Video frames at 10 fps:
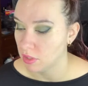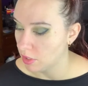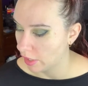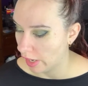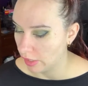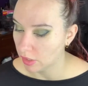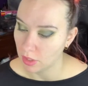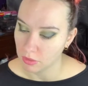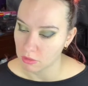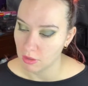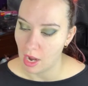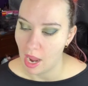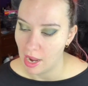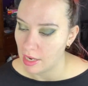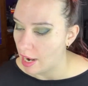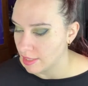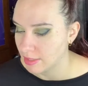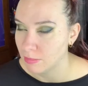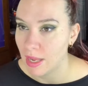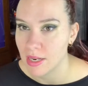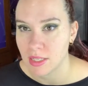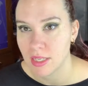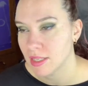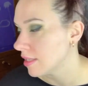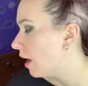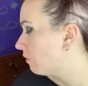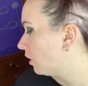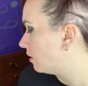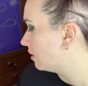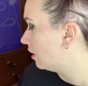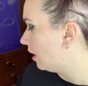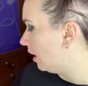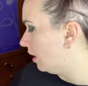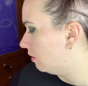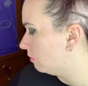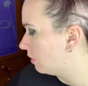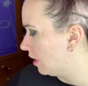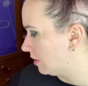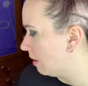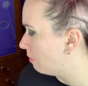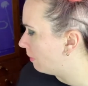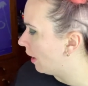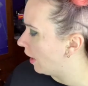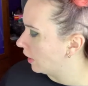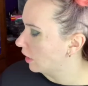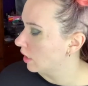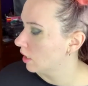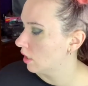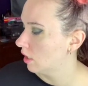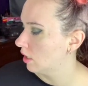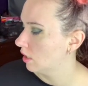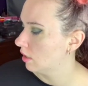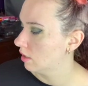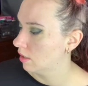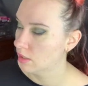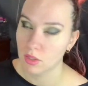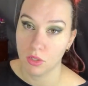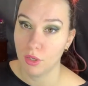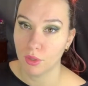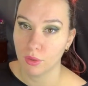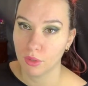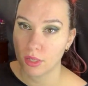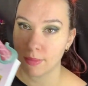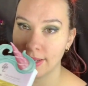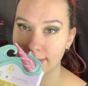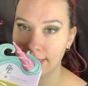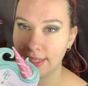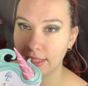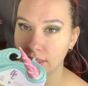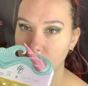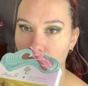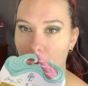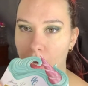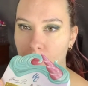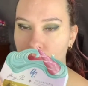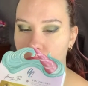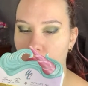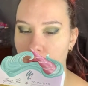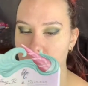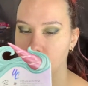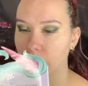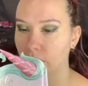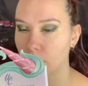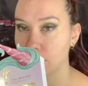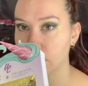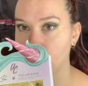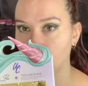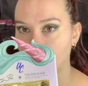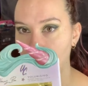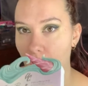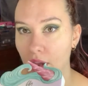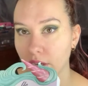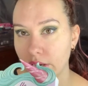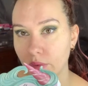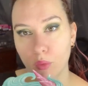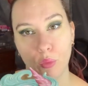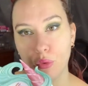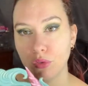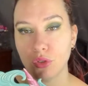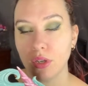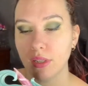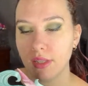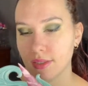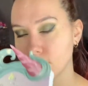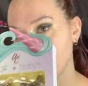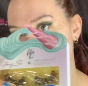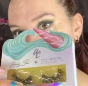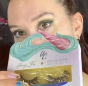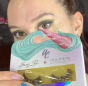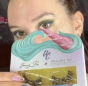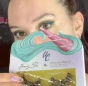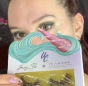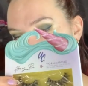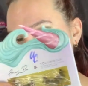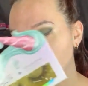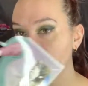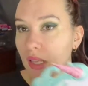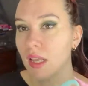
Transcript: you could go through and add some lashes. I've got a Zepfly Unicorn Cosmetics here, which if I was going to go out and or shoot in this look, I'd be putting these on,